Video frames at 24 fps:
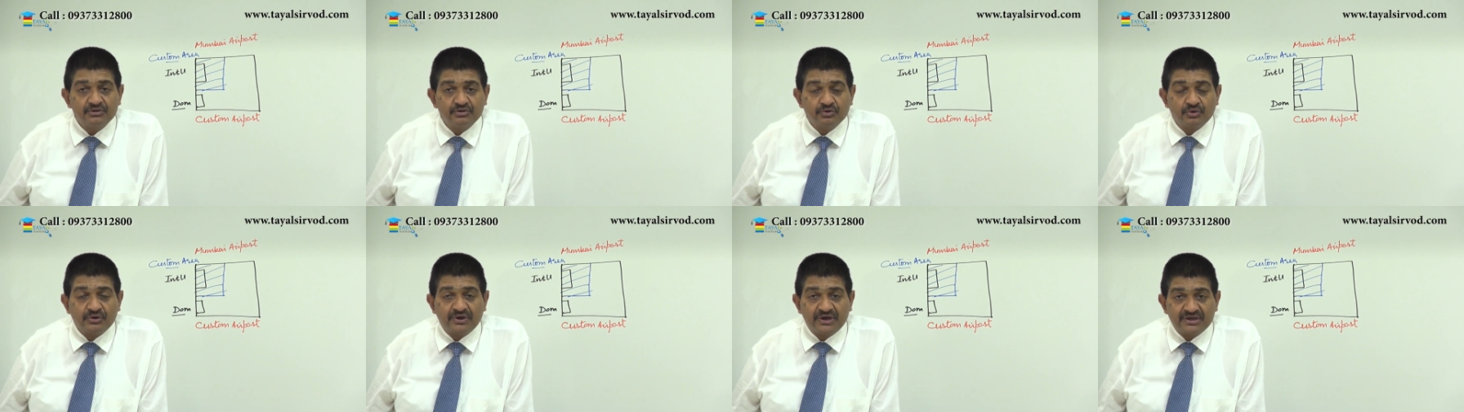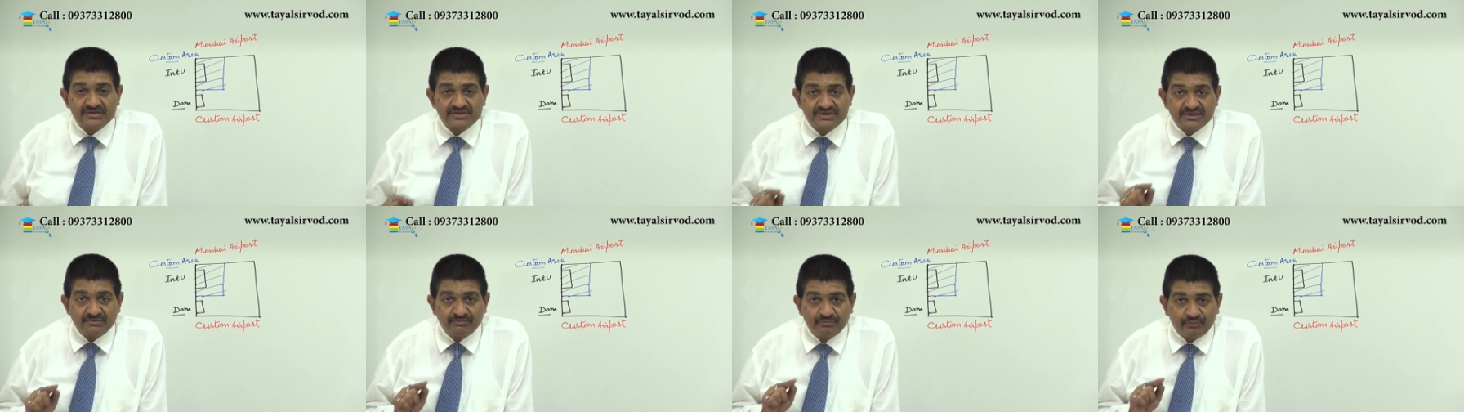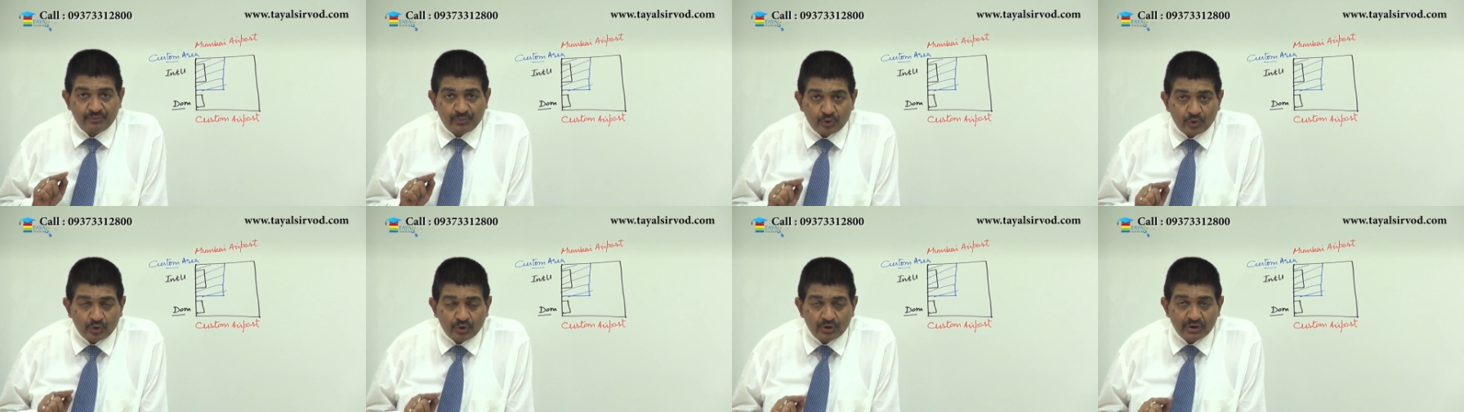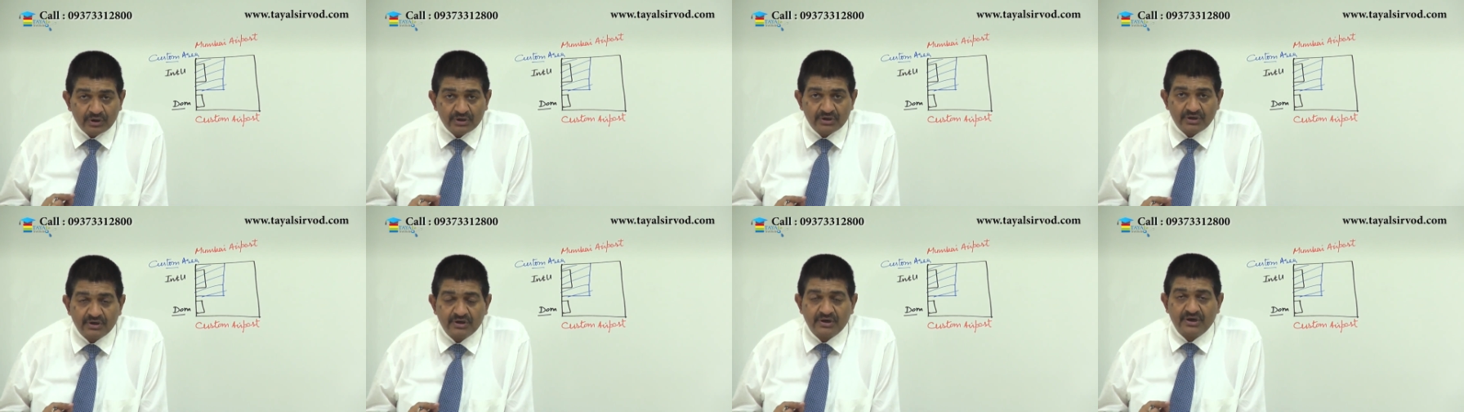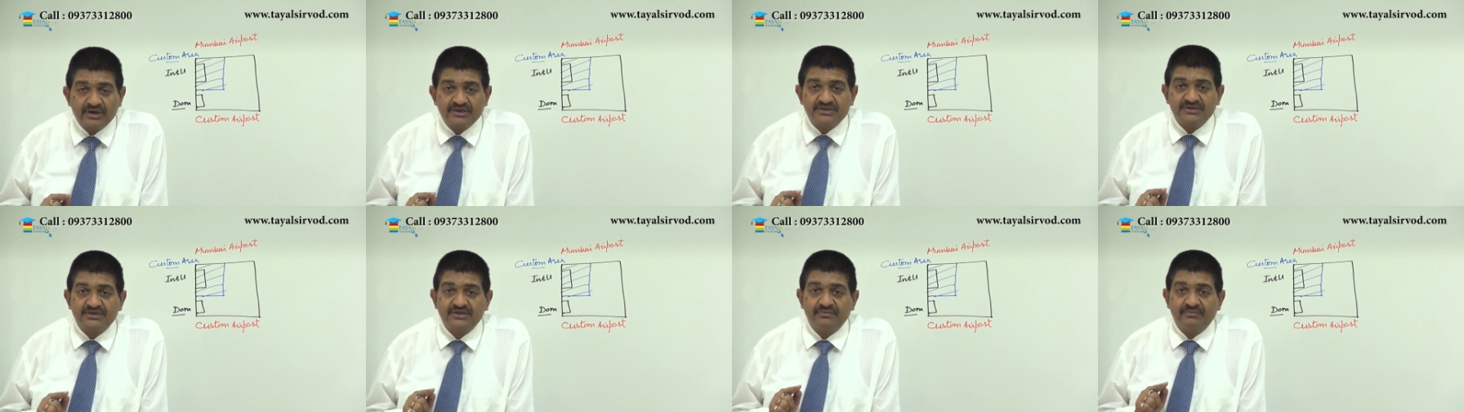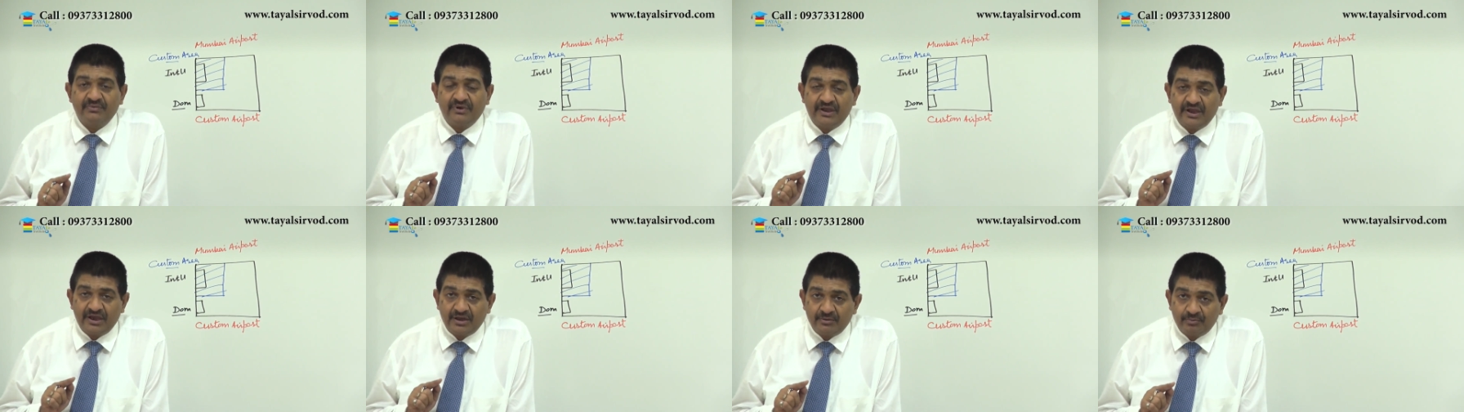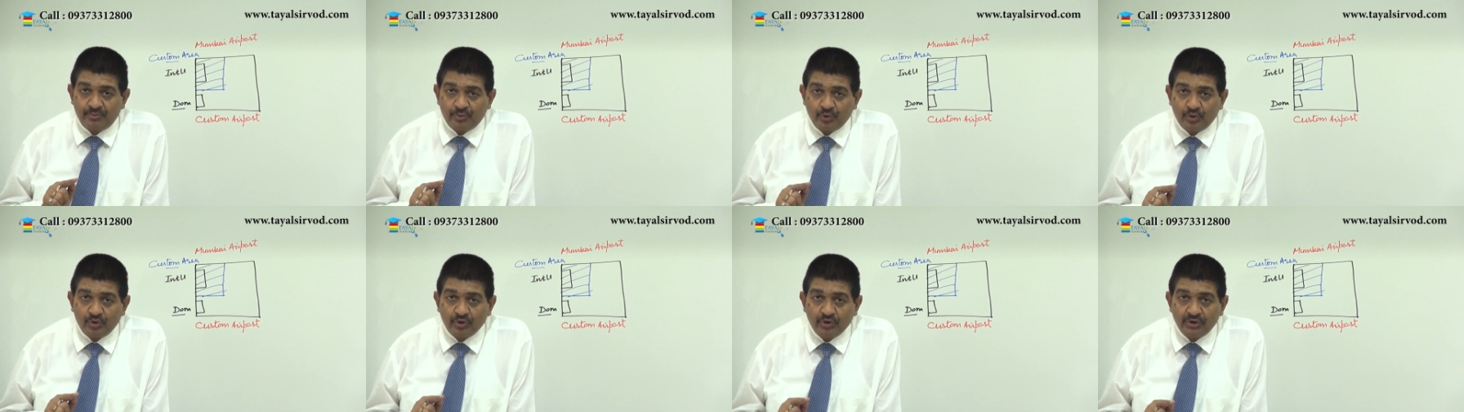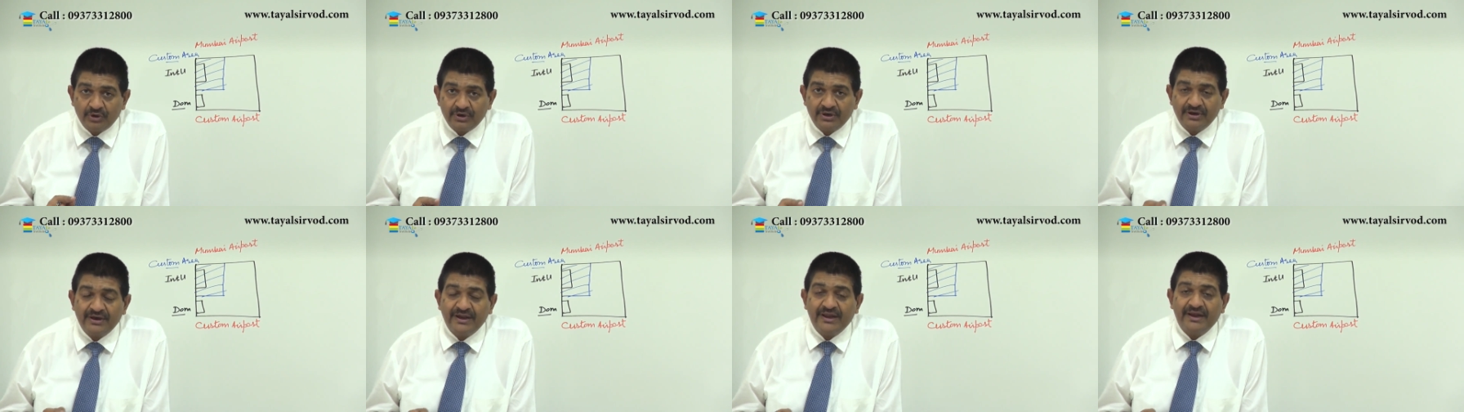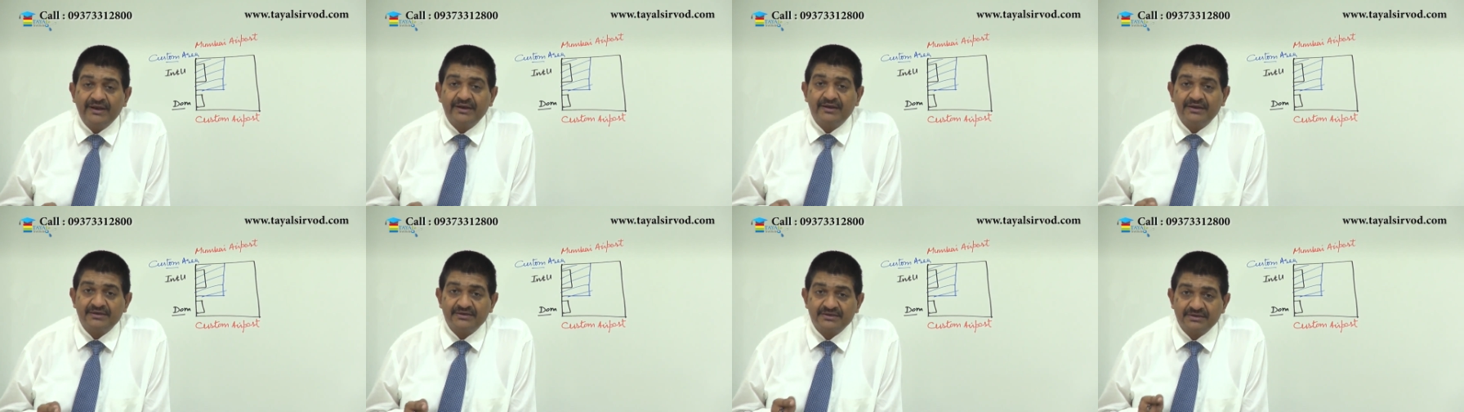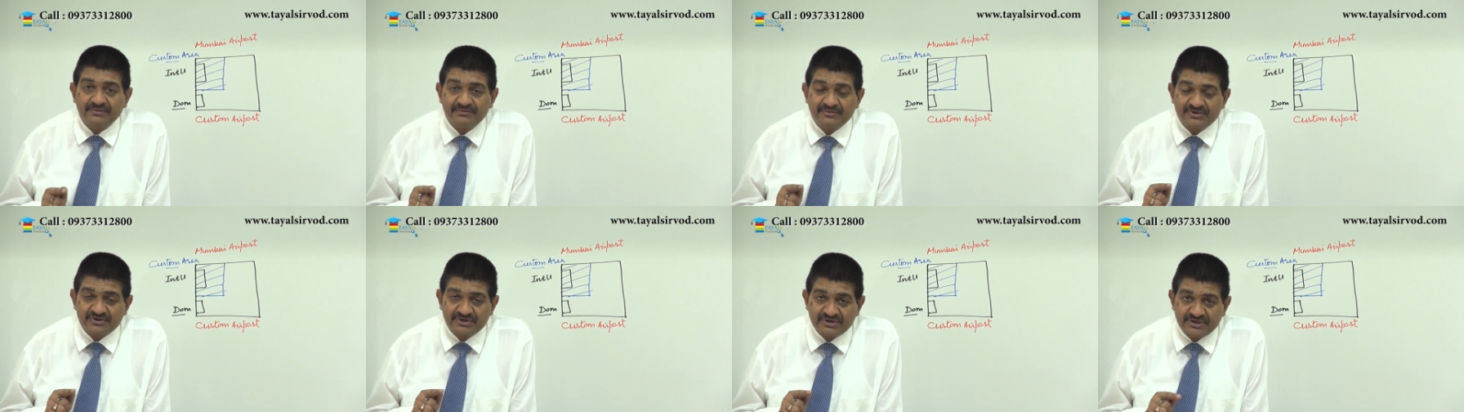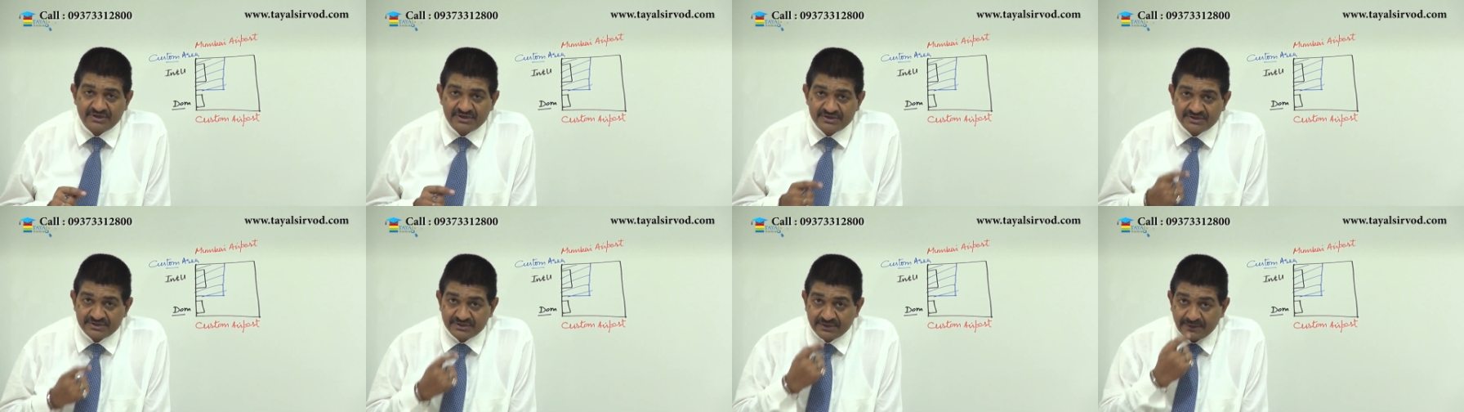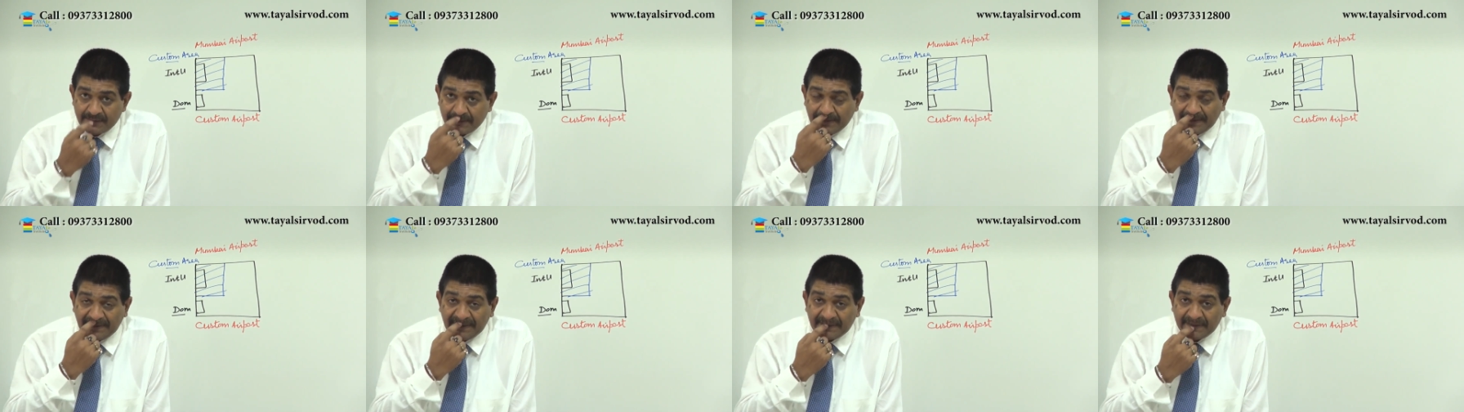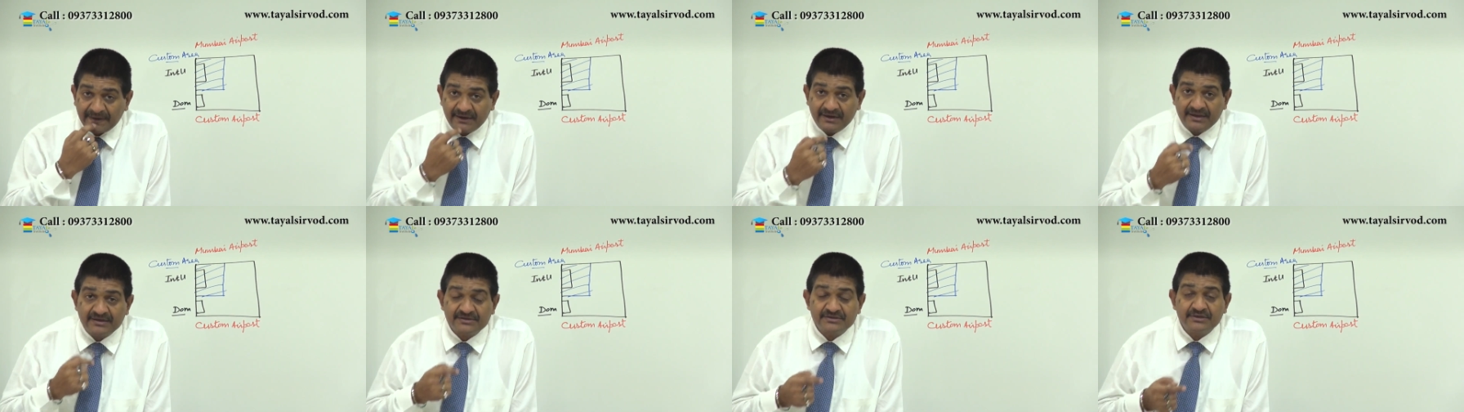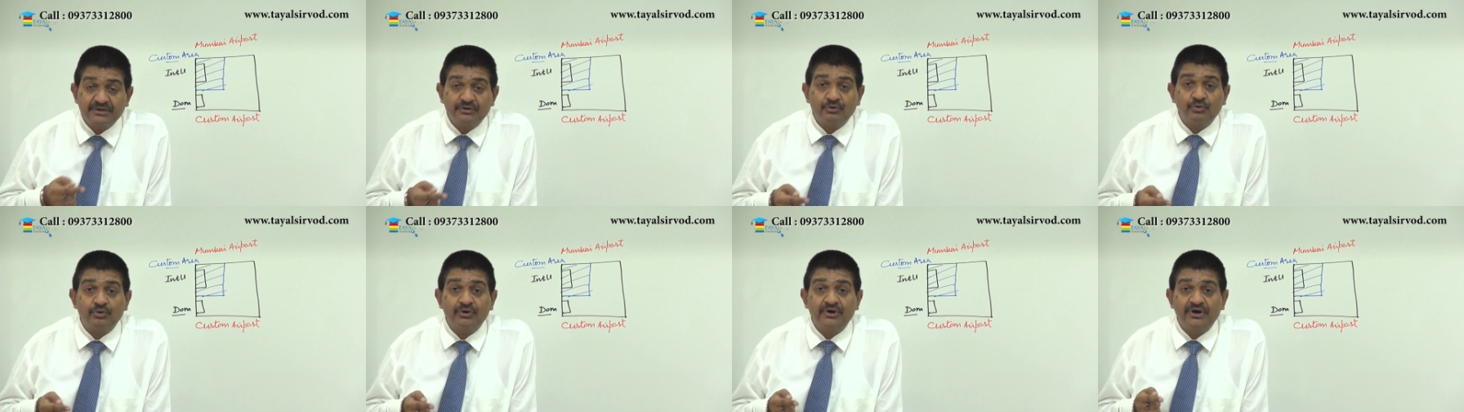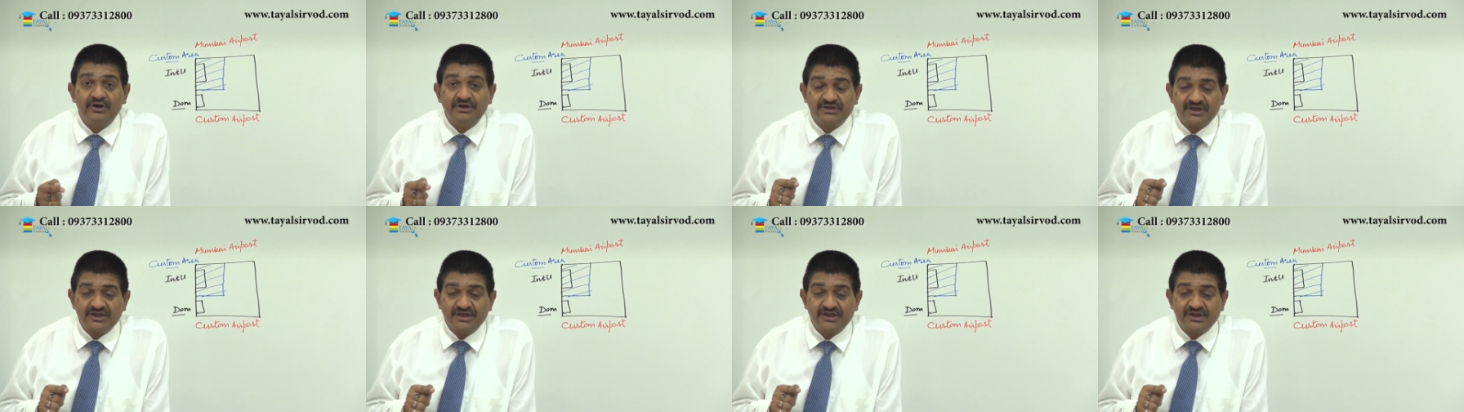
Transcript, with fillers: So custom port, custom airport, land custom station, international courier